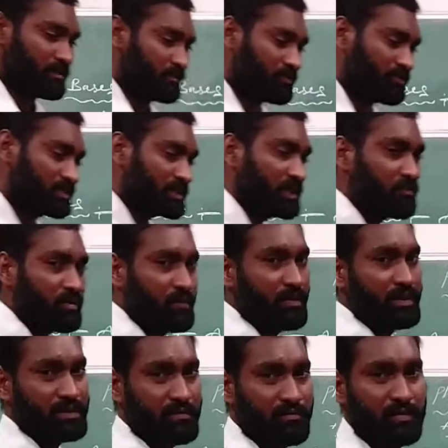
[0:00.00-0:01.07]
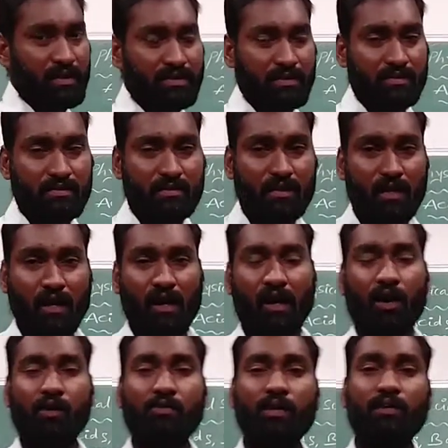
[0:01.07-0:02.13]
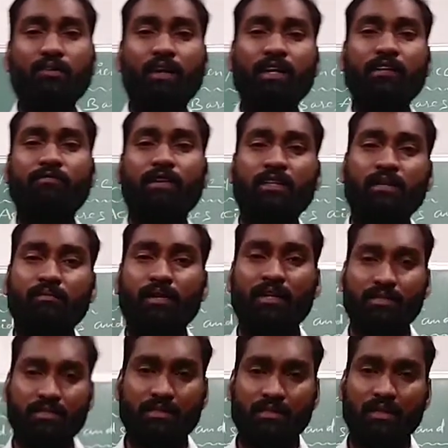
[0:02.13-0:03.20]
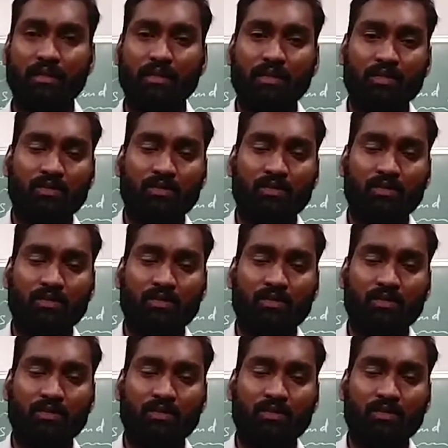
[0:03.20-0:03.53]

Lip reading: physical properties of bases? How can you identify the base?